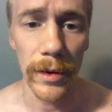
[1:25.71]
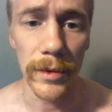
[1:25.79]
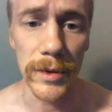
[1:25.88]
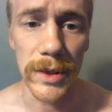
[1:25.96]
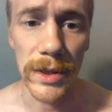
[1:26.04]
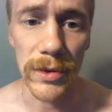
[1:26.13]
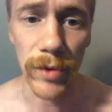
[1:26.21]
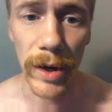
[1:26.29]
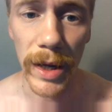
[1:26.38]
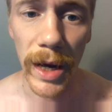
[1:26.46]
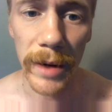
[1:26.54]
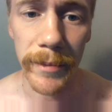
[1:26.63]
And she's
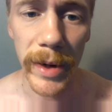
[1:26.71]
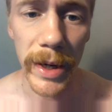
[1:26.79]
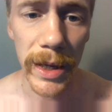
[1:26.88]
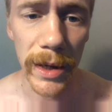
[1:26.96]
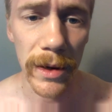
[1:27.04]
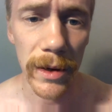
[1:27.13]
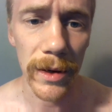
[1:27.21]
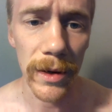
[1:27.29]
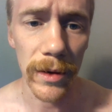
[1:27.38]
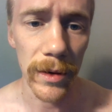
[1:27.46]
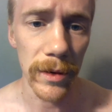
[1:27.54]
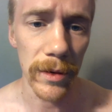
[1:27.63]
running out of money,
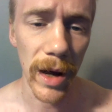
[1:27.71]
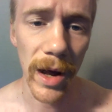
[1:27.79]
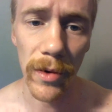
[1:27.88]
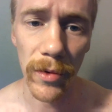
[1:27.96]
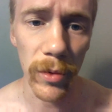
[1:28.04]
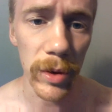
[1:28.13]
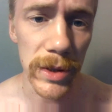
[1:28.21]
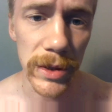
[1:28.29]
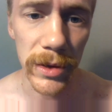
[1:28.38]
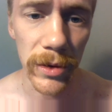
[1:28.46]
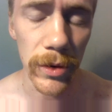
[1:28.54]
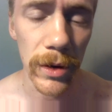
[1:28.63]
and I don't know what to
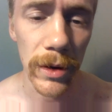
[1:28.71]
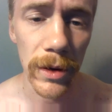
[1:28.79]
do